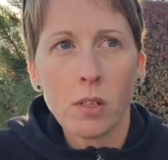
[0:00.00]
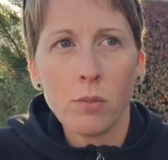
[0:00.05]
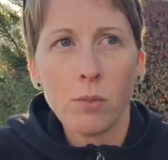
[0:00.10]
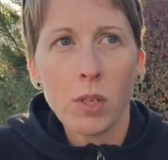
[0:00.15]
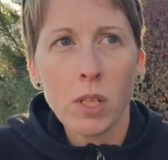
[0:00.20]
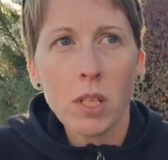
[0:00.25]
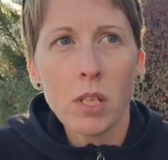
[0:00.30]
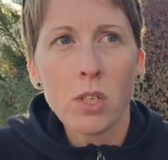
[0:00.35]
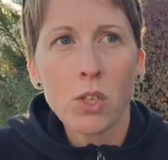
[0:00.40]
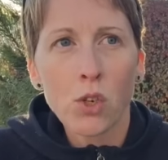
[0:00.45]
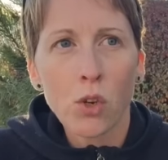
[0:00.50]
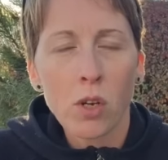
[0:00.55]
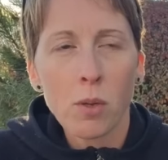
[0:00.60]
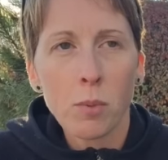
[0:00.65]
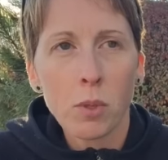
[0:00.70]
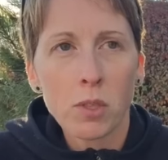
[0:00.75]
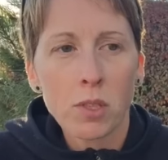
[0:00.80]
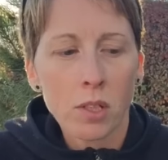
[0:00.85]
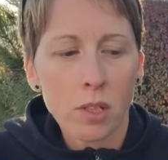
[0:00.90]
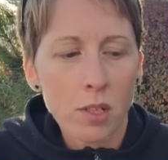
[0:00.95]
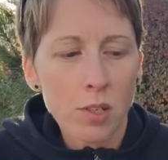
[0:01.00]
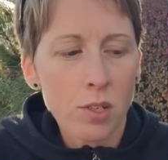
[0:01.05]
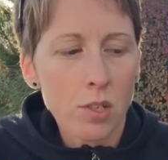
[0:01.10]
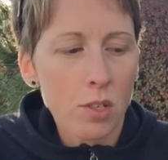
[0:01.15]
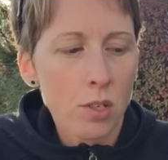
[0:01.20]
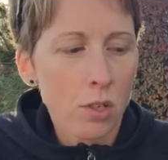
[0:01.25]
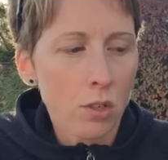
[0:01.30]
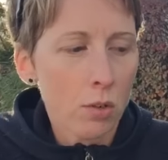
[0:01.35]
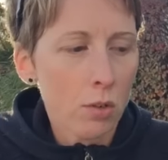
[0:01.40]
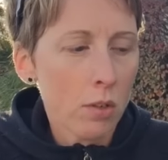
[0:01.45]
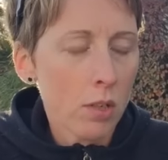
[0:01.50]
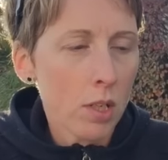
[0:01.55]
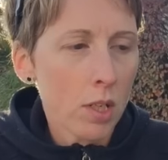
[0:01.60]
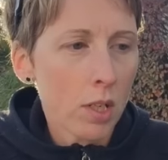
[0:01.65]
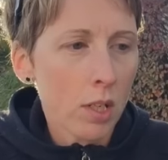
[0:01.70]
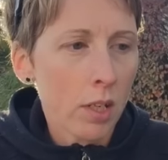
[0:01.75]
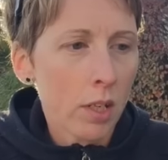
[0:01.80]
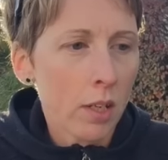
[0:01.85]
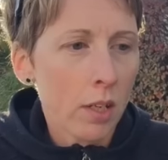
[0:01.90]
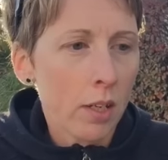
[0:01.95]
Really enjoyable to listen to.
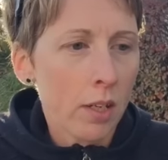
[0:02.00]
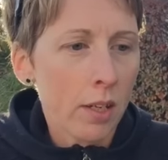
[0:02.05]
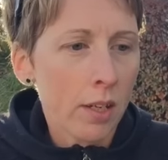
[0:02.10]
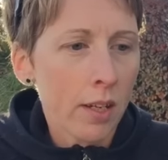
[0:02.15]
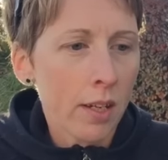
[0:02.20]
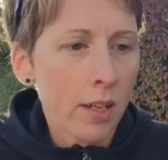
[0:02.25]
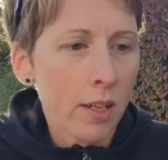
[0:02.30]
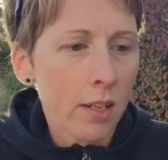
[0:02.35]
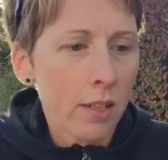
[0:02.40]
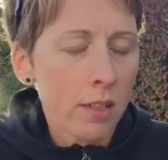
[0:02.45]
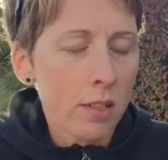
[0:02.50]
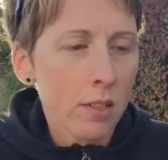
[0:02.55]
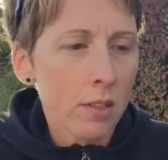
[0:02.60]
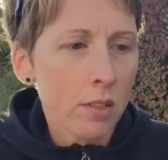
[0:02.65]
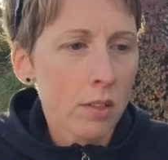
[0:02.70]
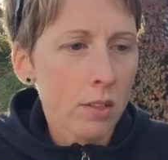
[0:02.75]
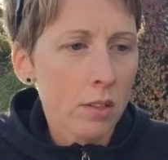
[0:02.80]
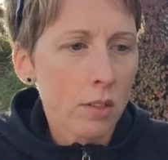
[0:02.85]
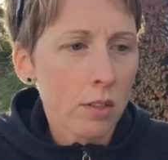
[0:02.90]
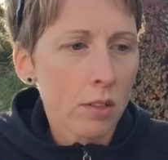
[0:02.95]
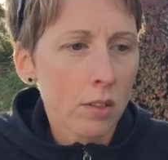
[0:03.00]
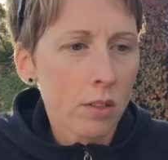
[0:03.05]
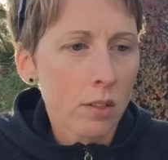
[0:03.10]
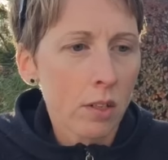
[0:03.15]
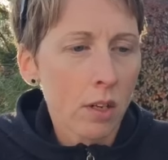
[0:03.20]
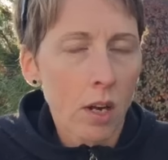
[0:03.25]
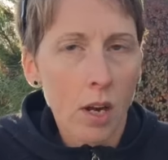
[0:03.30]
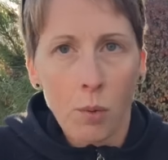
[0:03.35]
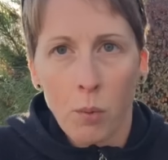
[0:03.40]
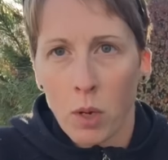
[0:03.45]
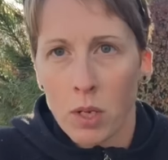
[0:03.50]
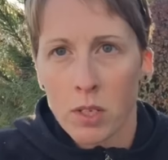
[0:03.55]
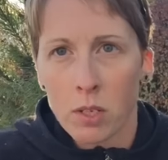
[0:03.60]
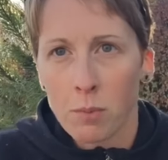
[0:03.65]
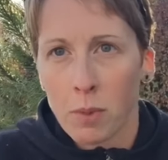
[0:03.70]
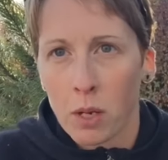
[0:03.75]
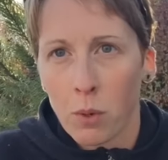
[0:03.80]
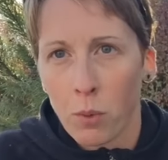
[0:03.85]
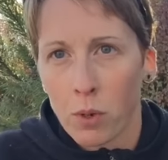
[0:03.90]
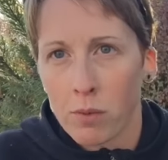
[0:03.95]
And I want
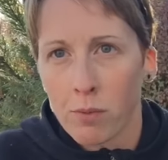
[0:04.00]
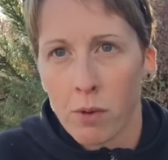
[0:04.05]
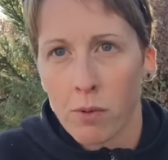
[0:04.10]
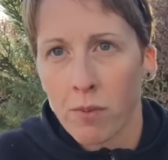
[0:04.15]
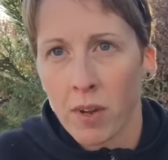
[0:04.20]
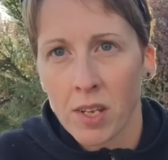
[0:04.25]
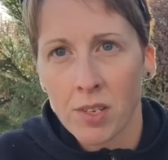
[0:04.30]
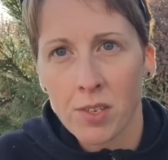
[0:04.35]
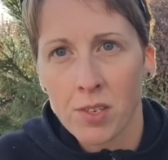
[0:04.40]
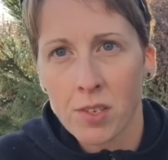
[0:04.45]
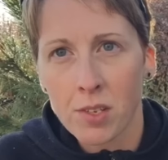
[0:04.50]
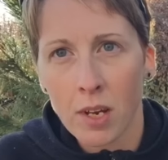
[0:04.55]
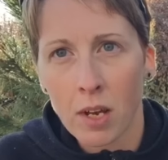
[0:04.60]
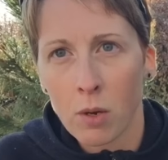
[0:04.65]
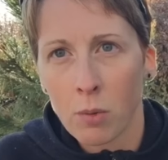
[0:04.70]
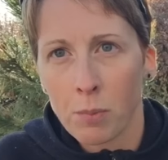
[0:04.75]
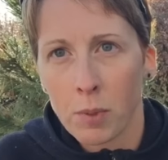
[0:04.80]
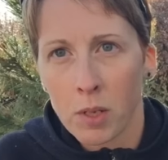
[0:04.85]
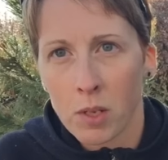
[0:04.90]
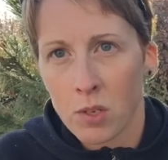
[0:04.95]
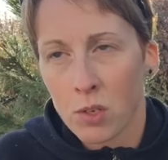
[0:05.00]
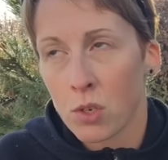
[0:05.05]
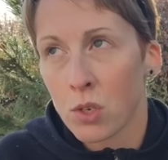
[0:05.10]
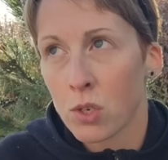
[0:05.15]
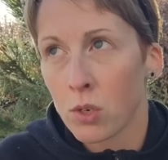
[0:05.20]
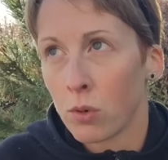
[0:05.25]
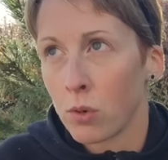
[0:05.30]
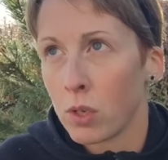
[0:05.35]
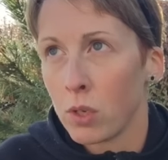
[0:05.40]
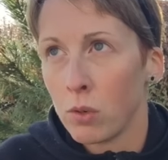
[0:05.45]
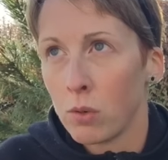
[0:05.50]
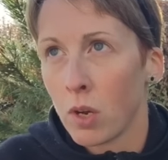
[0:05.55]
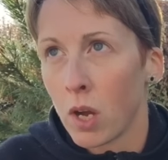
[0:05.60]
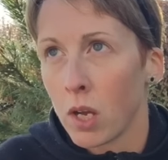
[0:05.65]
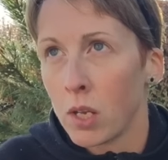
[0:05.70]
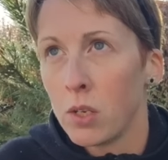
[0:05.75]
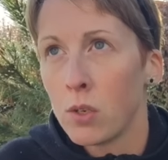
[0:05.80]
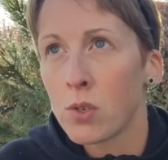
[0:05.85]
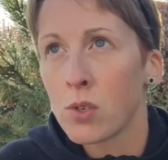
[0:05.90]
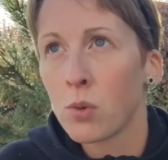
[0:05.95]
to make one of her vests now because they're so cute.
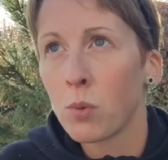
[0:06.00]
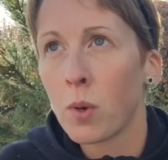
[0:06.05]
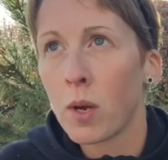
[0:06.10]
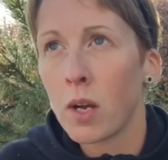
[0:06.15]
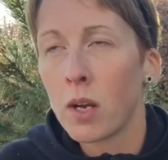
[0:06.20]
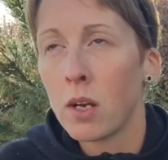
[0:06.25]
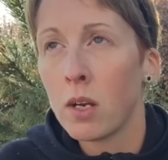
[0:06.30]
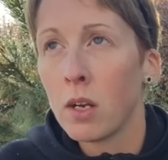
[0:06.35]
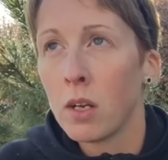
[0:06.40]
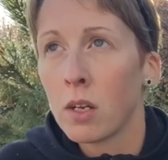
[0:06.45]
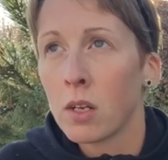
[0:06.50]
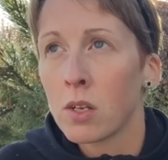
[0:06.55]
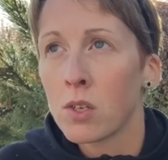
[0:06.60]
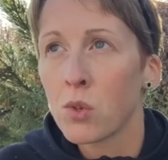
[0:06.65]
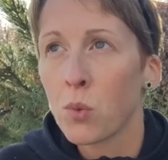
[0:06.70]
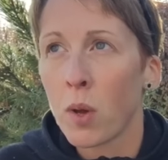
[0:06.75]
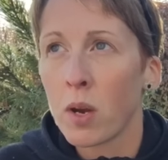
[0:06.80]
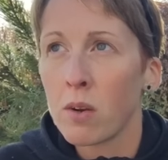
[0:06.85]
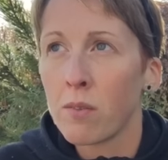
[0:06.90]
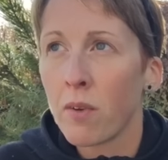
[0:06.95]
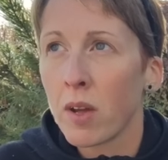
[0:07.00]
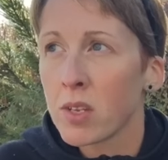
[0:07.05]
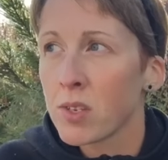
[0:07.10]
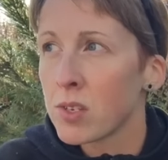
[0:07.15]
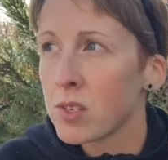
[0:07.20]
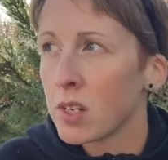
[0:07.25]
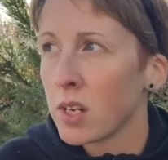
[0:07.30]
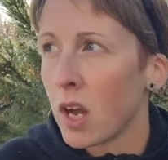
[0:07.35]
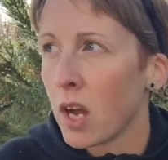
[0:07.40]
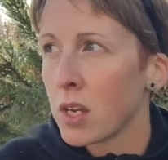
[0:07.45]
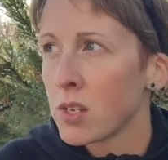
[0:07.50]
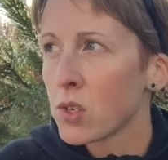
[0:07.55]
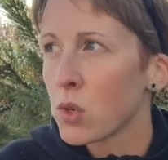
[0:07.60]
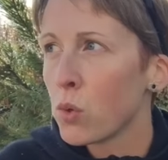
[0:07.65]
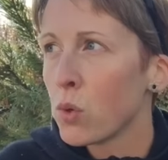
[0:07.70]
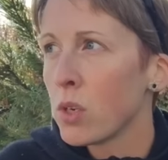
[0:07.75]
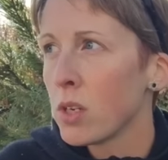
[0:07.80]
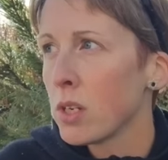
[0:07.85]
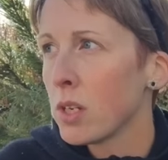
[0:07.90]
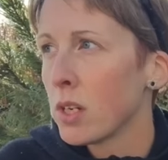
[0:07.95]
I used to wear sweater vests in high
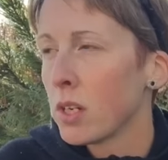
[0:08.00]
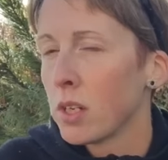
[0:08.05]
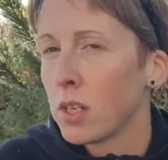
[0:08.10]
school.